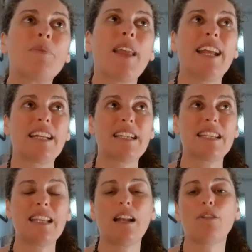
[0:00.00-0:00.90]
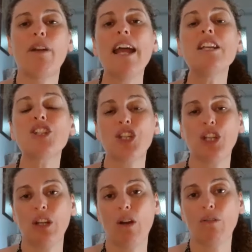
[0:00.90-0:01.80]
an
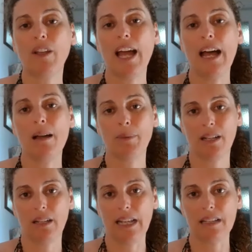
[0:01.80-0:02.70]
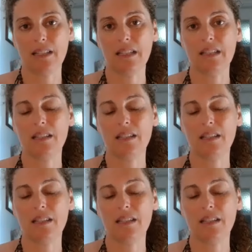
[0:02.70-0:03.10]
acceleration of karmic lessons,